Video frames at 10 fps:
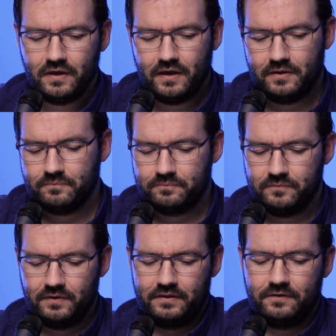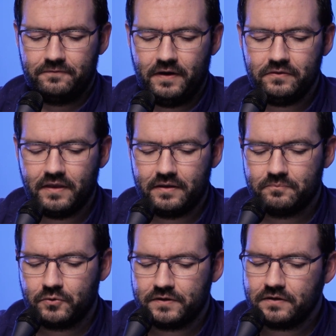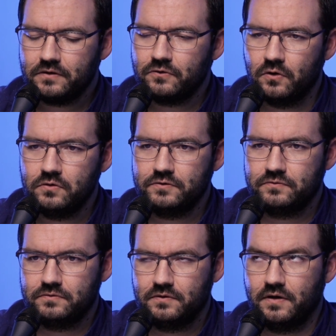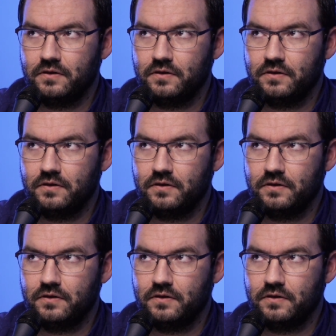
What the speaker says: And they found that particularly those